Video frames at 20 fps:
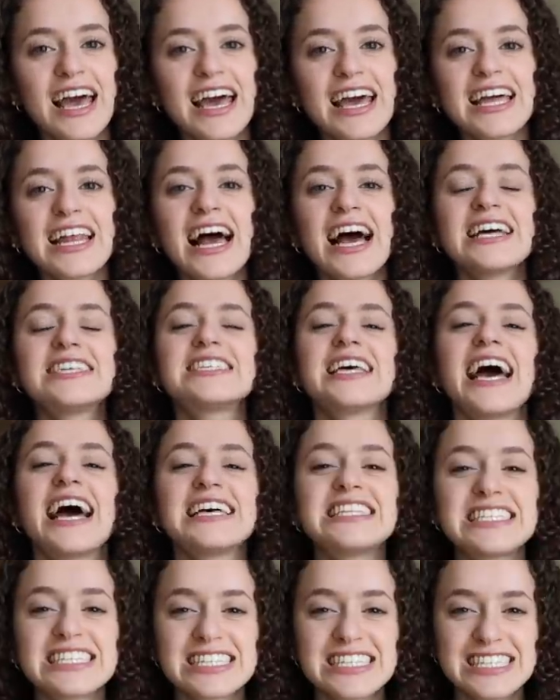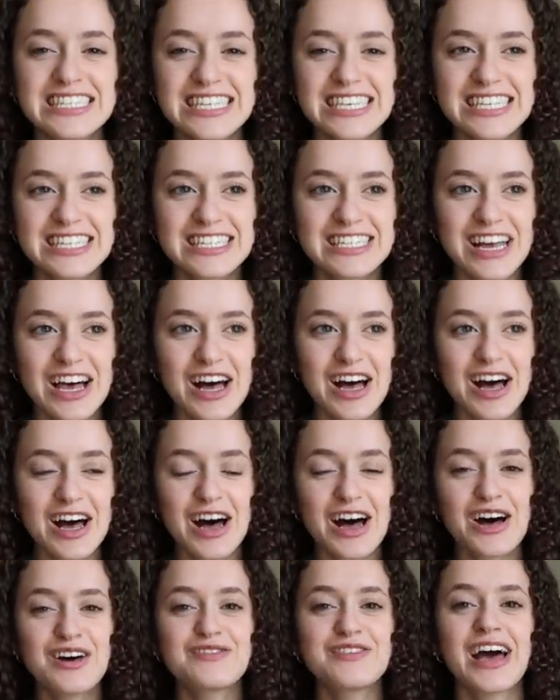it has essences
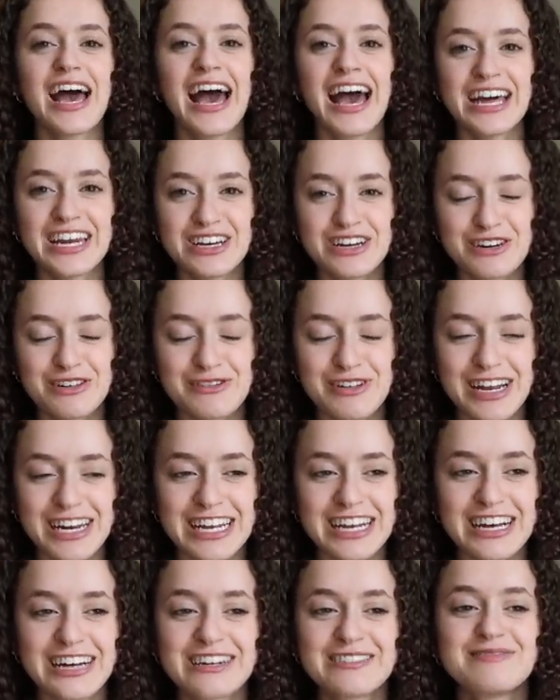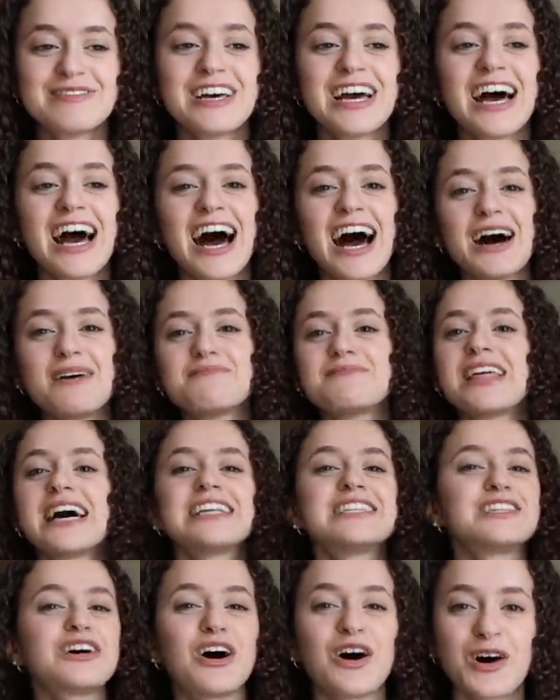of Anna Karenina. Um,
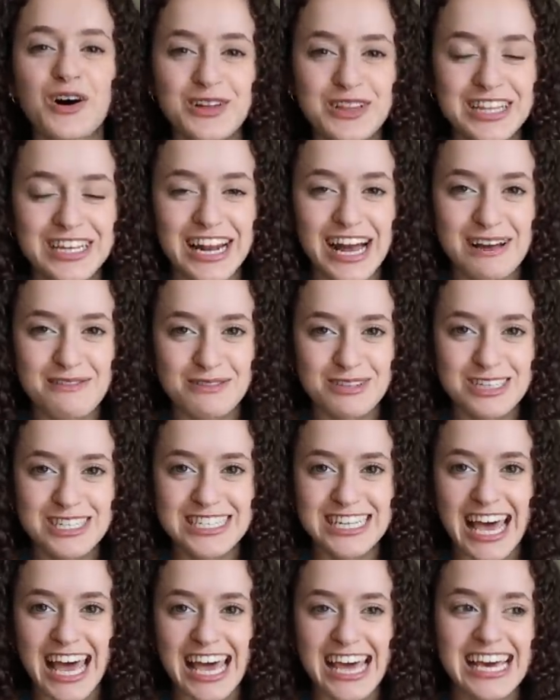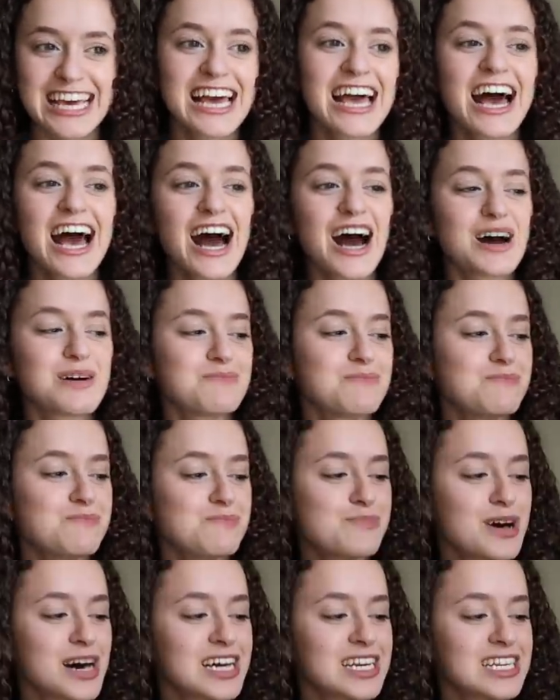that's all that I will say. Um,
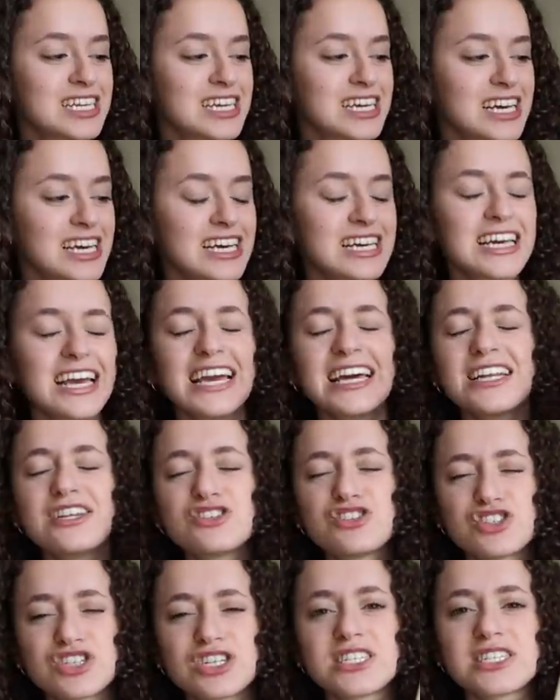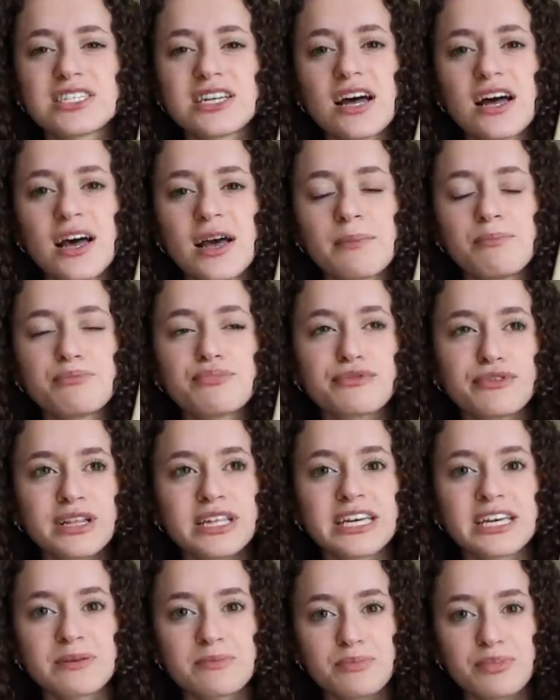but it is just a
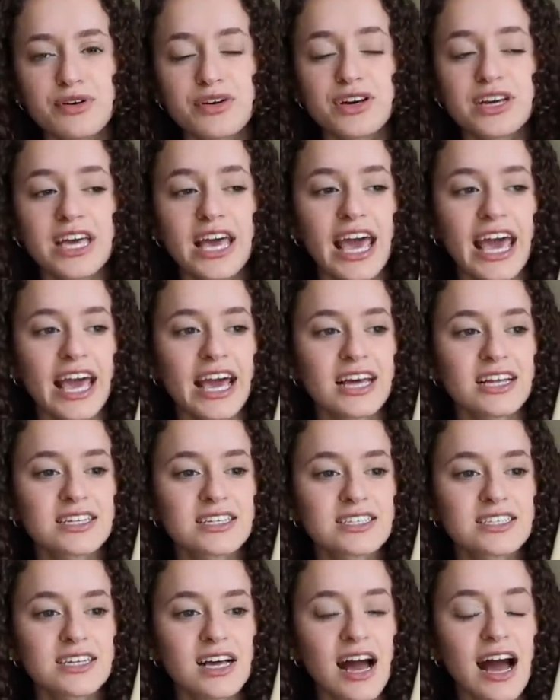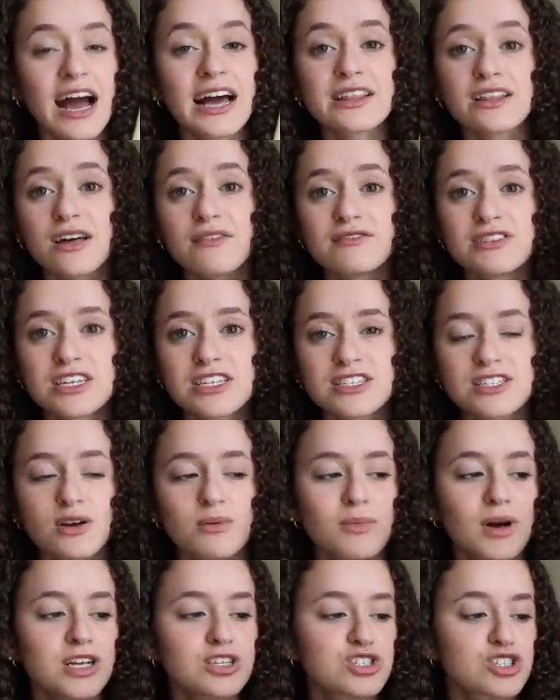brilliant book and I loved it so
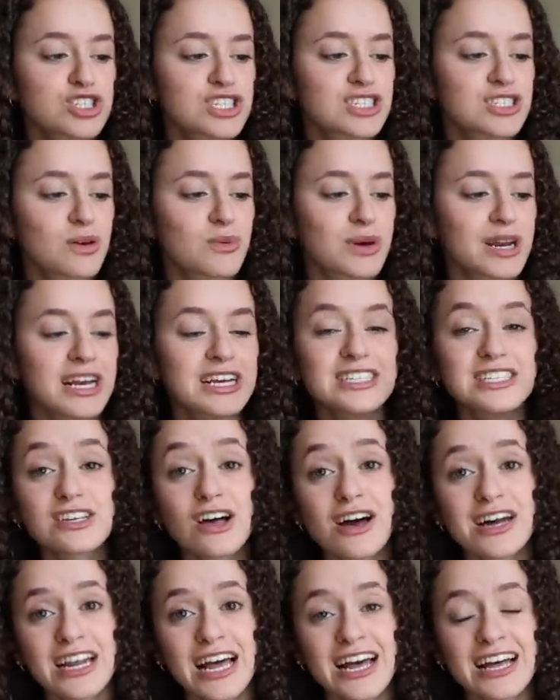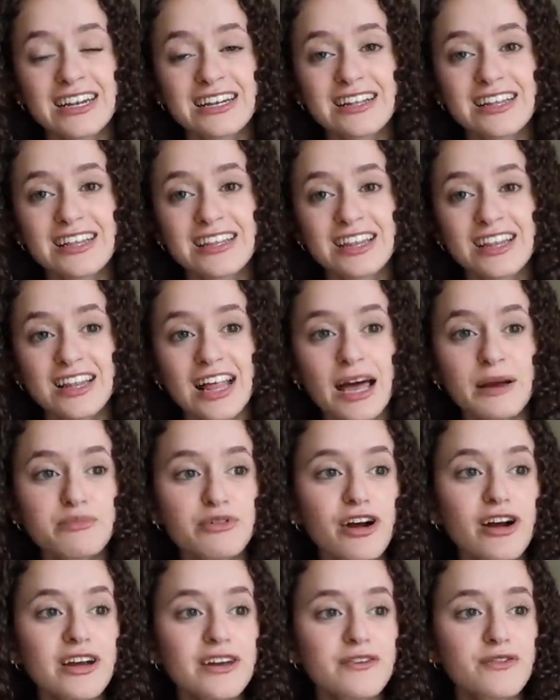much. So when I saw it at the
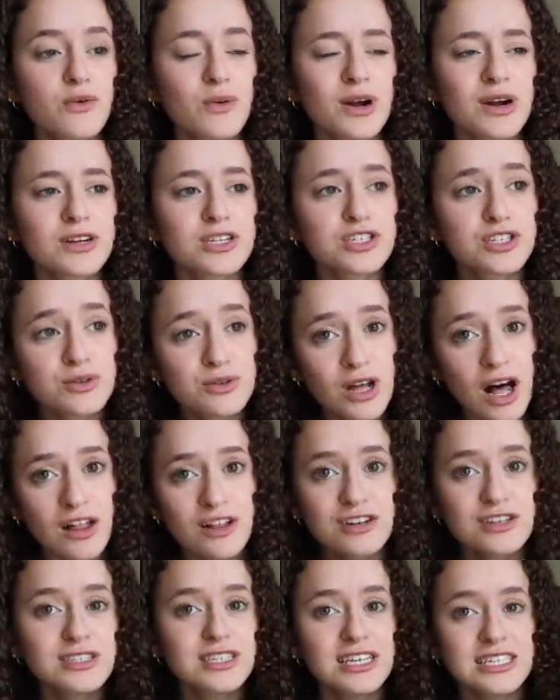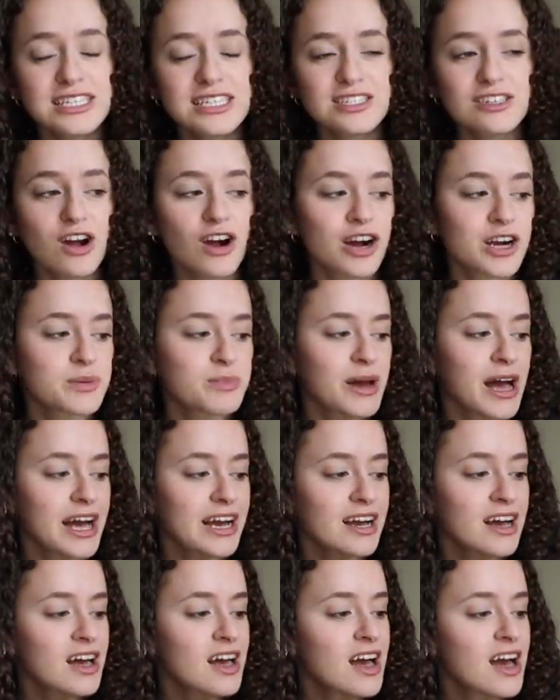library for $2 because it's a
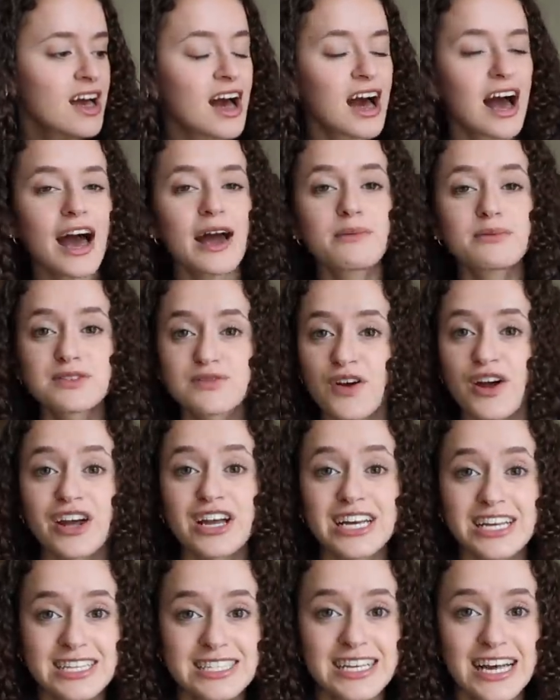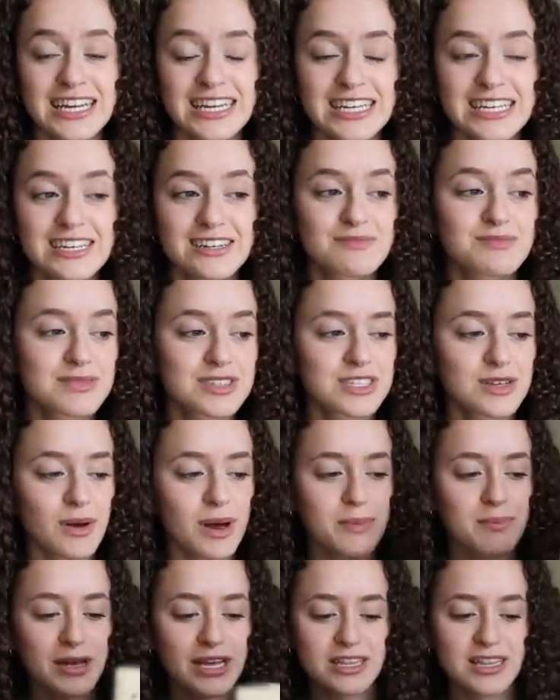hardback, I was very excited. So
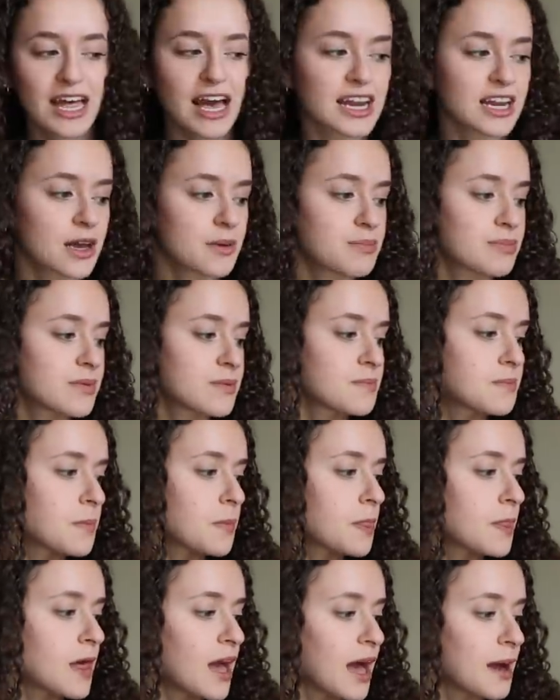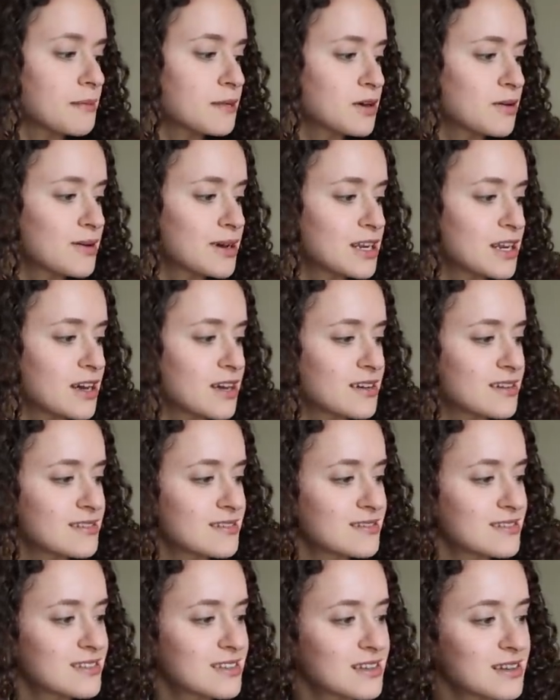I picked that up. I'm going to
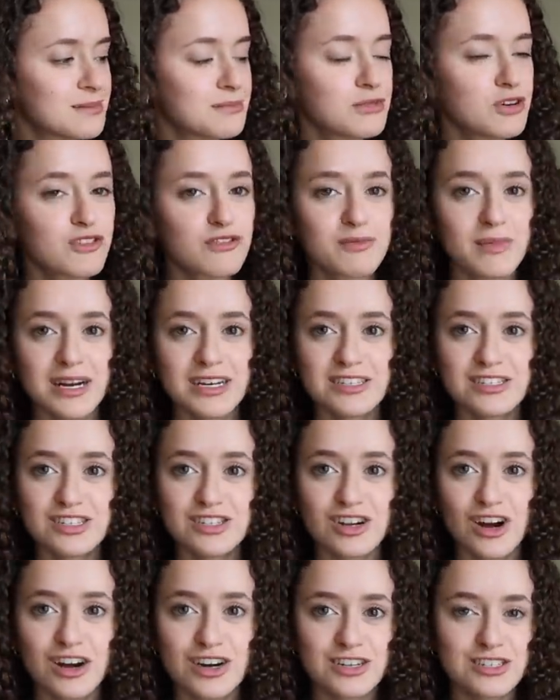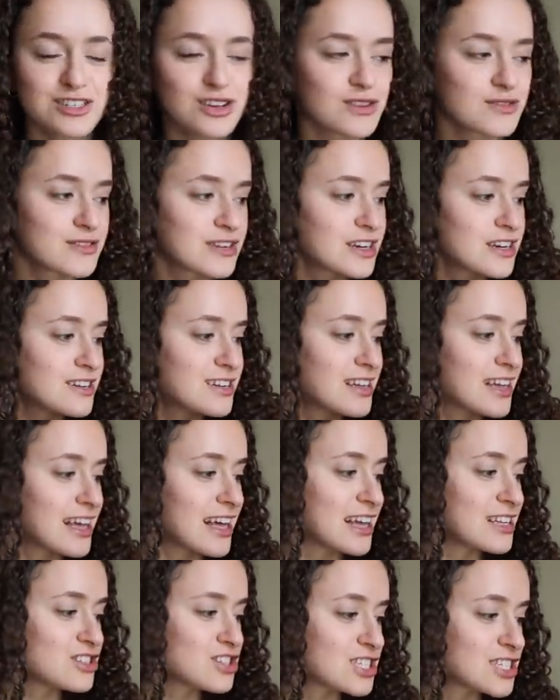move my stars over
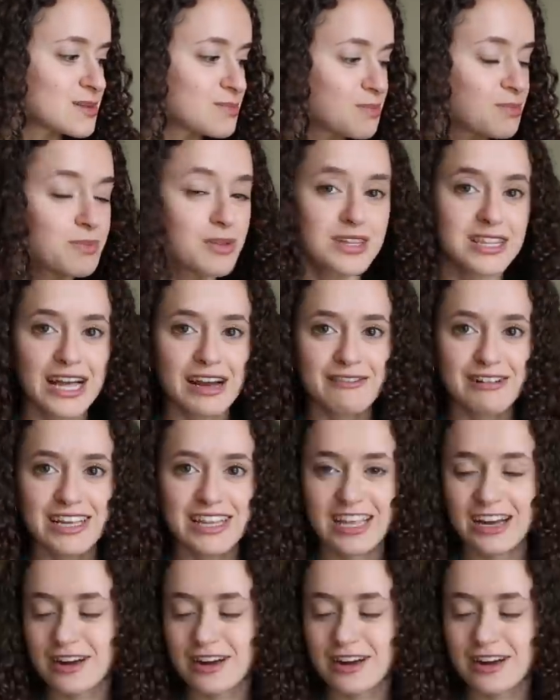and just put that right